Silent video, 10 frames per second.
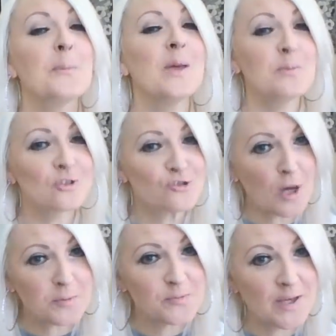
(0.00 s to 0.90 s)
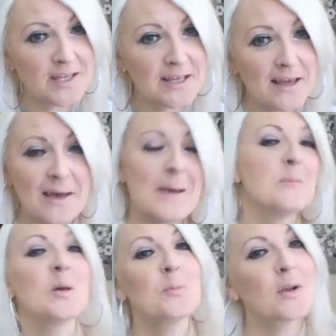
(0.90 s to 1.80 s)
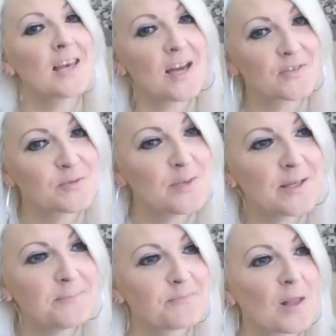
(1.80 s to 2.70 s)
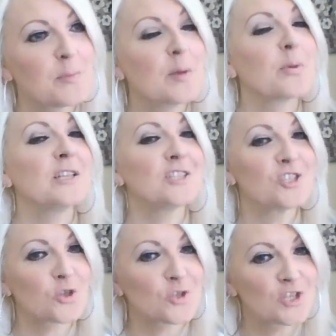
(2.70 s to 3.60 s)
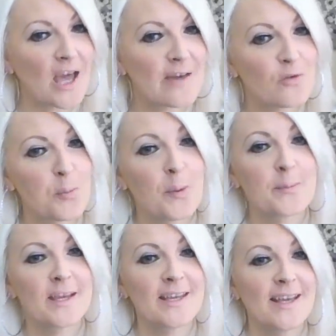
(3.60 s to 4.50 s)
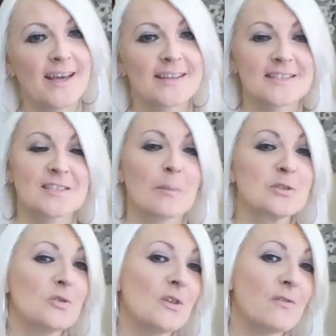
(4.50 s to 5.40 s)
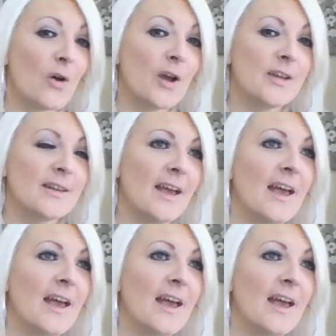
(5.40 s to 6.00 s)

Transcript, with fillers: People dropped me, people left me, people in the church gave up on me. That's absolutely fine.